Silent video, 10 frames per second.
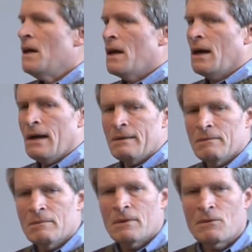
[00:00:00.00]

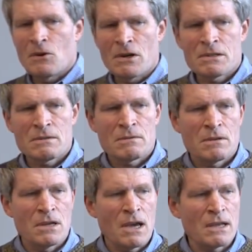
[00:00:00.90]
And of course,
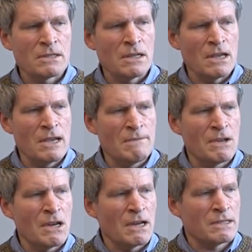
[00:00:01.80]
he hasn't
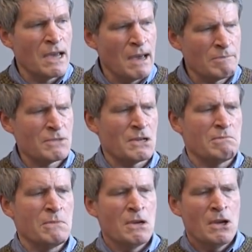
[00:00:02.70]
even attempted